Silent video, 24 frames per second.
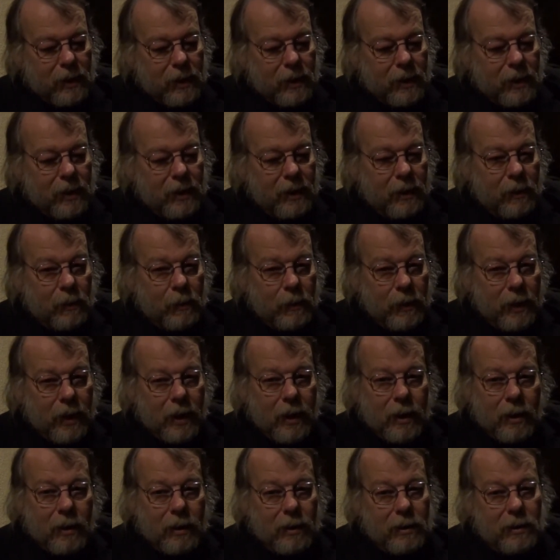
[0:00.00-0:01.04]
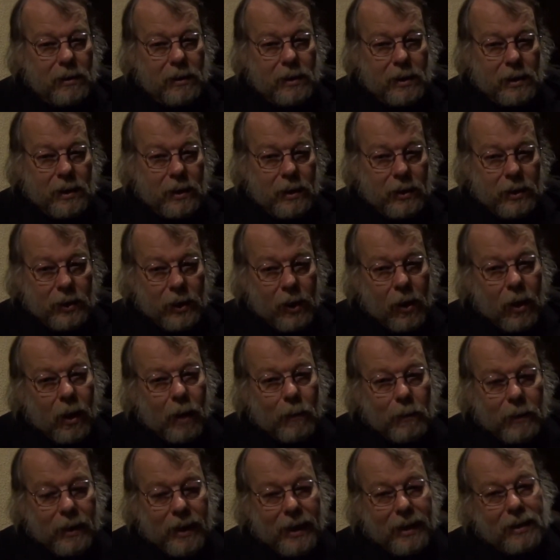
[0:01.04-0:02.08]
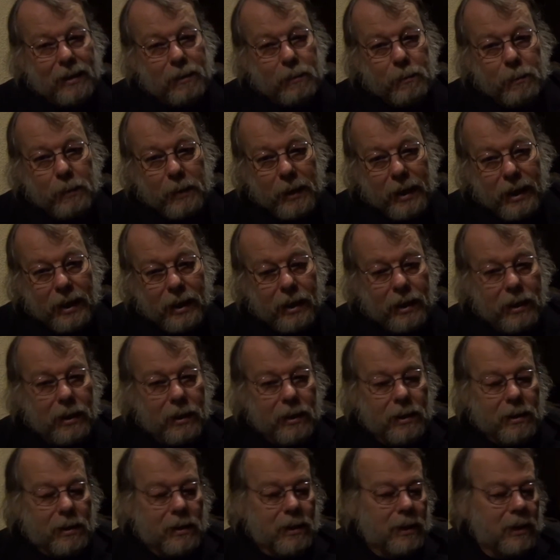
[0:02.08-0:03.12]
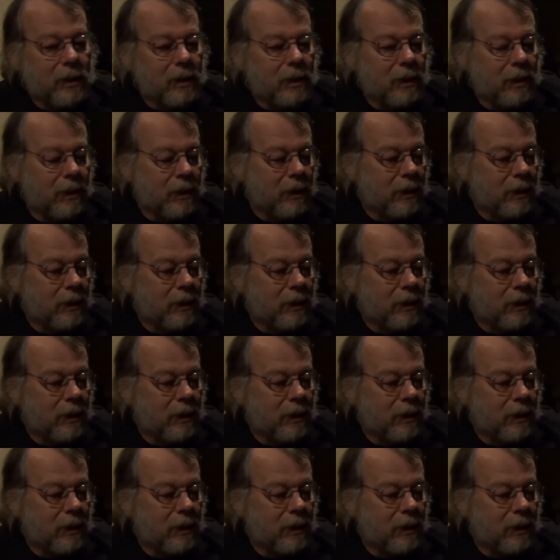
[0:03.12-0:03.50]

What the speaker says: that we are such complex beings that